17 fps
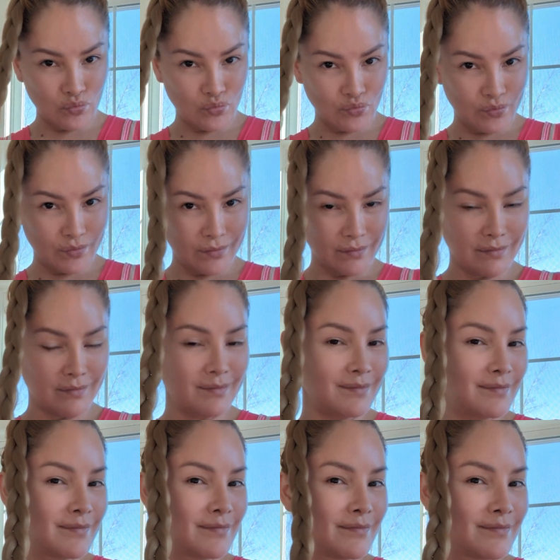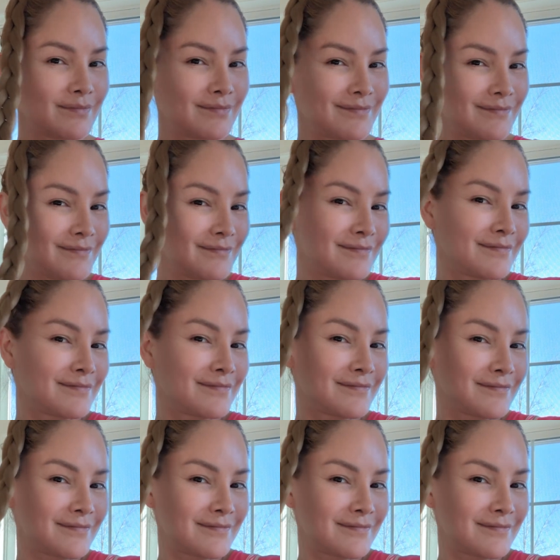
[no speech]